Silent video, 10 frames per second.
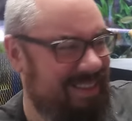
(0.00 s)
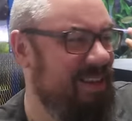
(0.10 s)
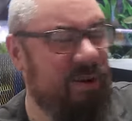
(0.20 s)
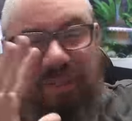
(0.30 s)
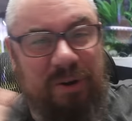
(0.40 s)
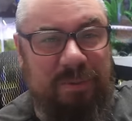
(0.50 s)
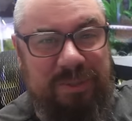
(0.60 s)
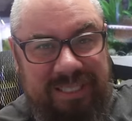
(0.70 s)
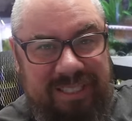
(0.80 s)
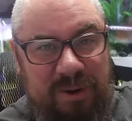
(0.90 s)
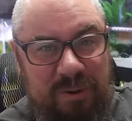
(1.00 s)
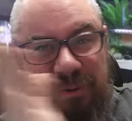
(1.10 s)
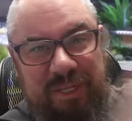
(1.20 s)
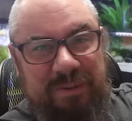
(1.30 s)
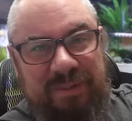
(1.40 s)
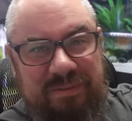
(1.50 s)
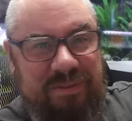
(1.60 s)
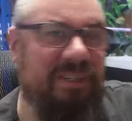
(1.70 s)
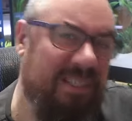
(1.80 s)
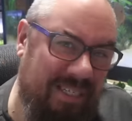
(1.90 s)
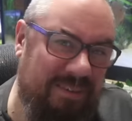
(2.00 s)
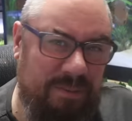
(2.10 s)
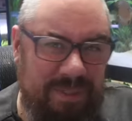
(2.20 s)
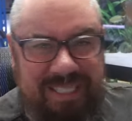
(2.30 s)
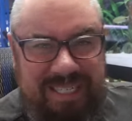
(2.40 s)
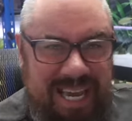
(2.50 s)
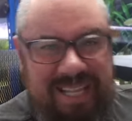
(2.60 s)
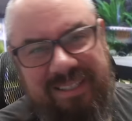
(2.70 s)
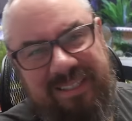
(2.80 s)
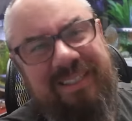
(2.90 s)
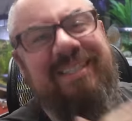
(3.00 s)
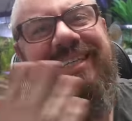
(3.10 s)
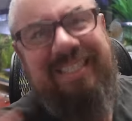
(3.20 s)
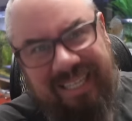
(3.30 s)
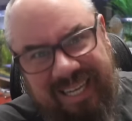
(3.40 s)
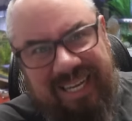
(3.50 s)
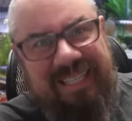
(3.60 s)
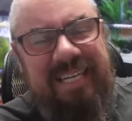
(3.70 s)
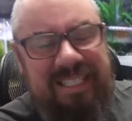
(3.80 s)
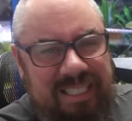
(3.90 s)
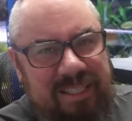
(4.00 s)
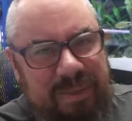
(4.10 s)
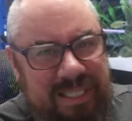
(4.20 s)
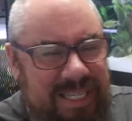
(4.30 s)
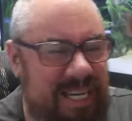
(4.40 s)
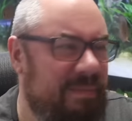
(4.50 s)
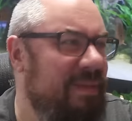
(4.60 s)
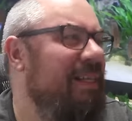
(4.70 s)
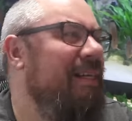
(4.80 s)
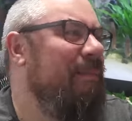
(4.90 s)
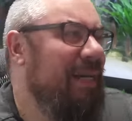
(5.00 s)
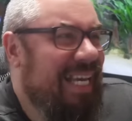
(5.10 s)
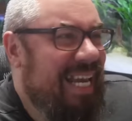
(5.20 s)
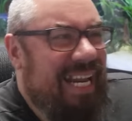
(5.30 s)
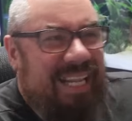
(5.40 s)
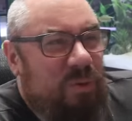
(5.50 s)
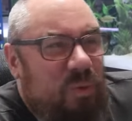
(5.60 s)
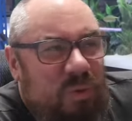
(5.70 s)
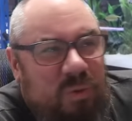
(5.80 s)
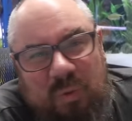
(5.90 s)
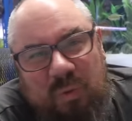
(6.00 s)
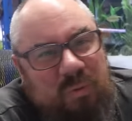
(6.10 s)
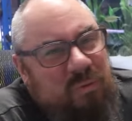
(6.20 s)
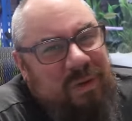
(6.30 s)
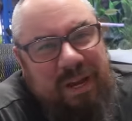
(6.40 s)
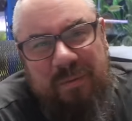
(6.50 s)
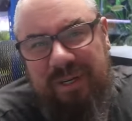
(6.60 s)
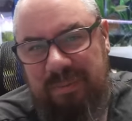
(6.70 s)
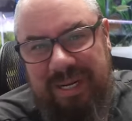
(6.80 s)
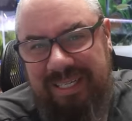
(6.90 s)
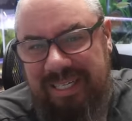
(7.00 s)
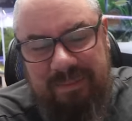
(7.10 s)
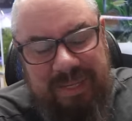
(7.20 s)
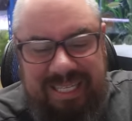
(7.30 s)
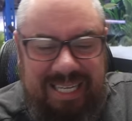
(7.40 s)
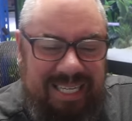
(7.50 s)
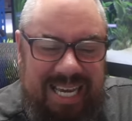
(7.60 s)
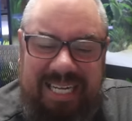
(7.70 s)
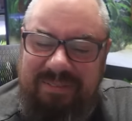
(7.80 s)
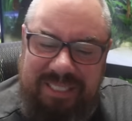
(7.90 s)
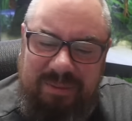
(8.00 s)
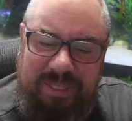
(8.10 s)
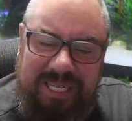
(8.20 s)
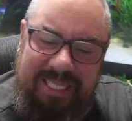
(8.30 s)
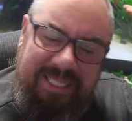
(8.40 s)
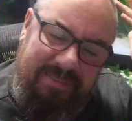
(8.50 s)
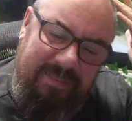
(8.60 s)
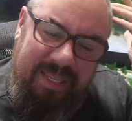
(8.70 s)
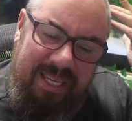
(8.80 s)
the other option is they all go down to the front and everyone has a gander. Again, it takes a little bit of time. But again, I don't know how much better you can make that. It kind of is what it is.